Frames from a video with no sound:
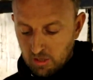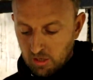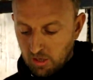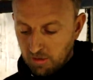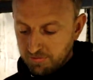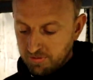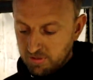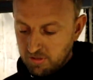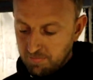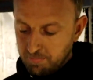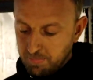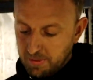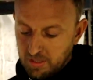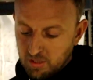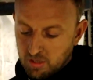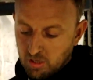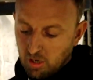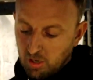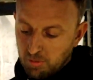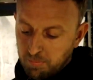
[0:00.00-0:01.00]
obviously they've been
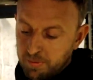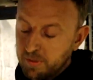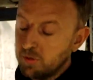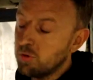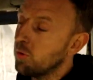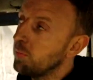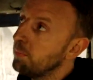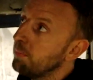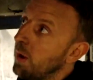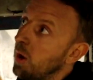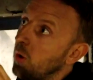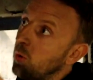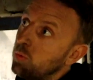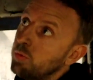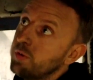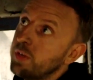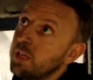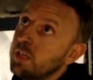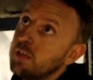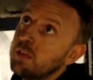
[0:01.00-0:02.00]
copied or
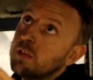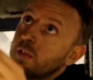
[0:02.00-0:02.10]
moulded